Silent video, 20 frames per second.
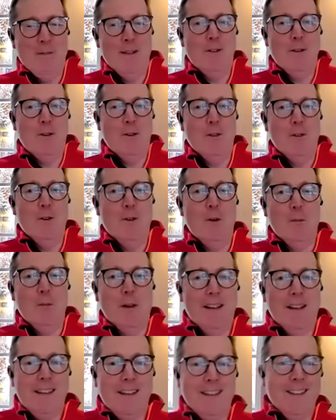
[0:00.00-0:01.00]
I mean,
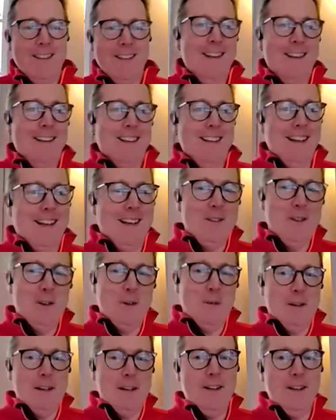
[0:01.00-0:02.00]
normally
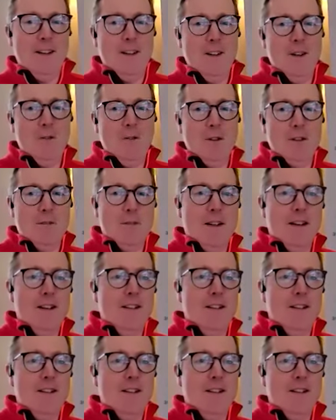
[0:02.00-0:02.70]
you would